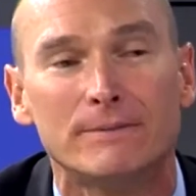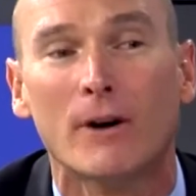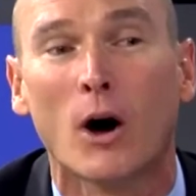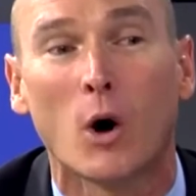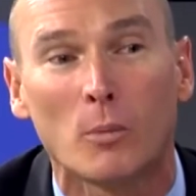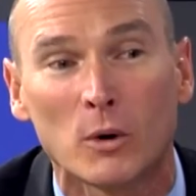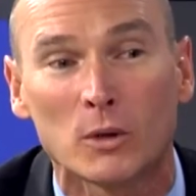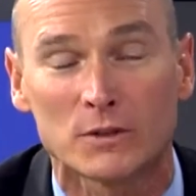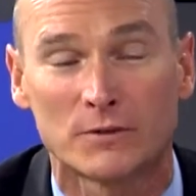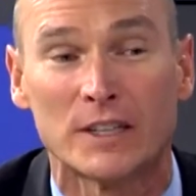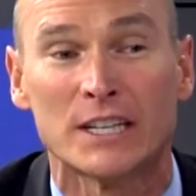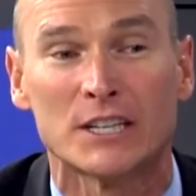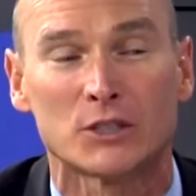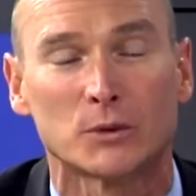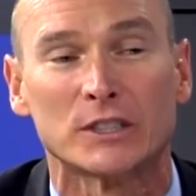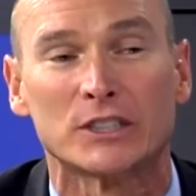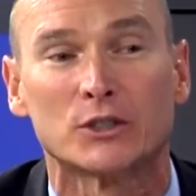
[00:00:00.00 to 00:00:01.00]
almost
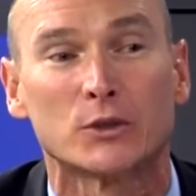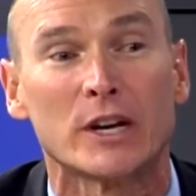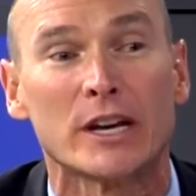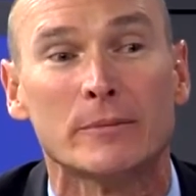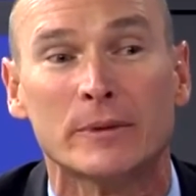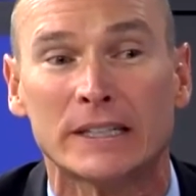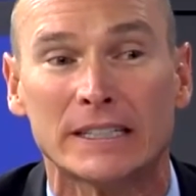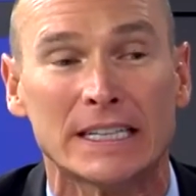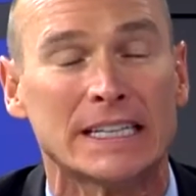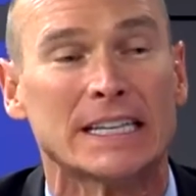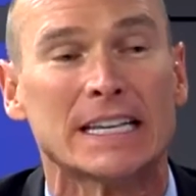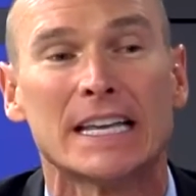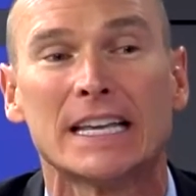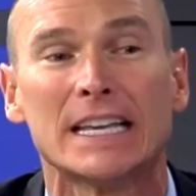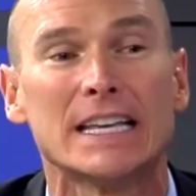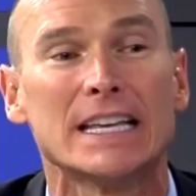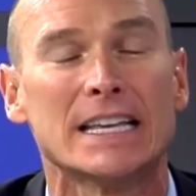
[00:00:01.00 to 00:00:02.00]
finished with treatment, and
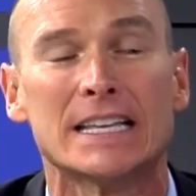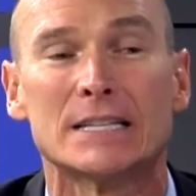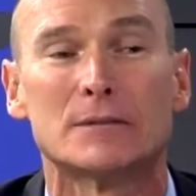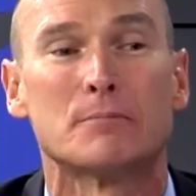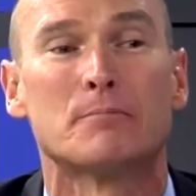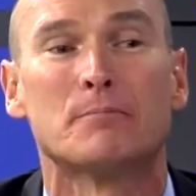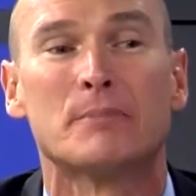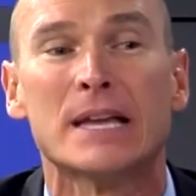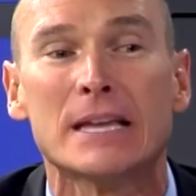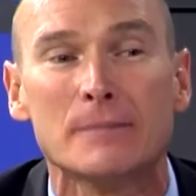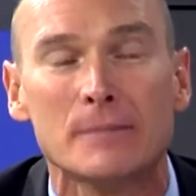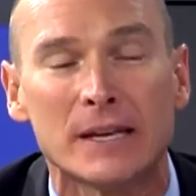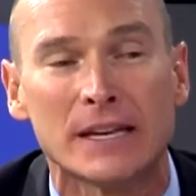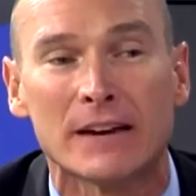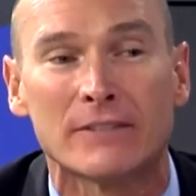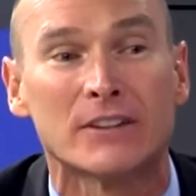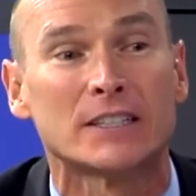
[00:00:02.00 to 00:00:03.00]
he is
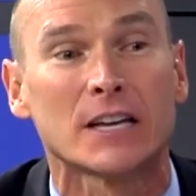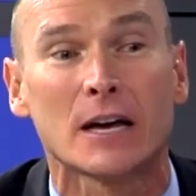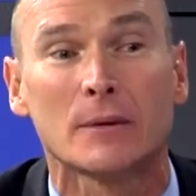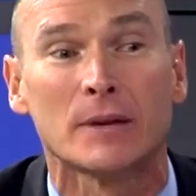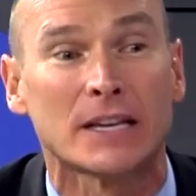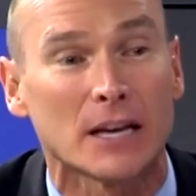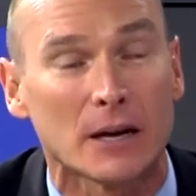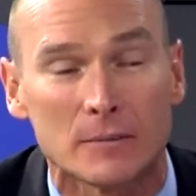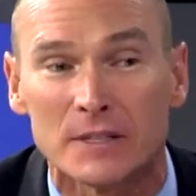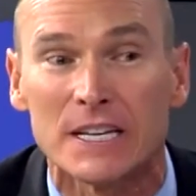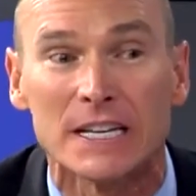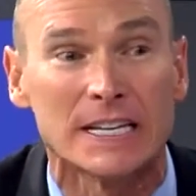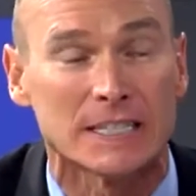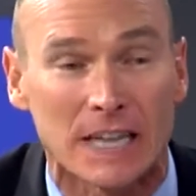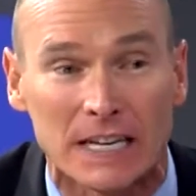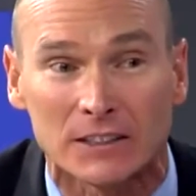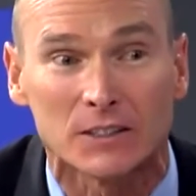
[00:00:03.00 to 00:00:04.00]
beaming. Every time he comes in,
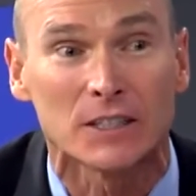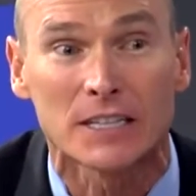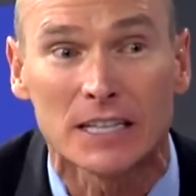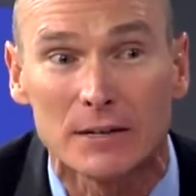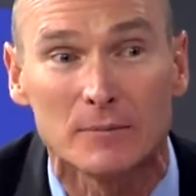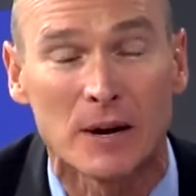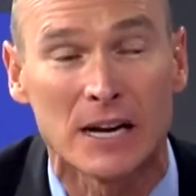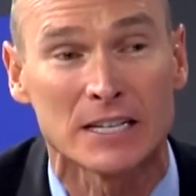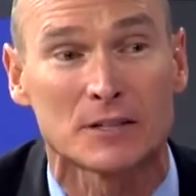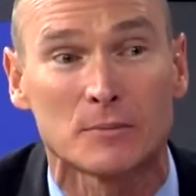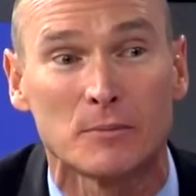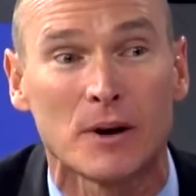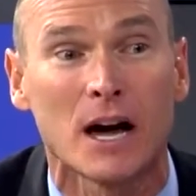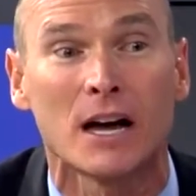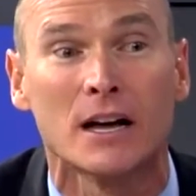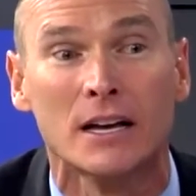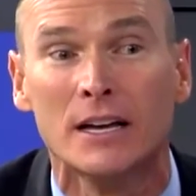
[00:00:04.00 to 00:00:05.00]
he's like, look at my
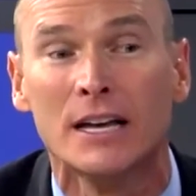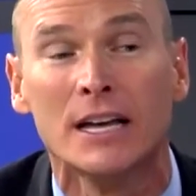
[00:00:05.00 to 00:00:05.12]
smile.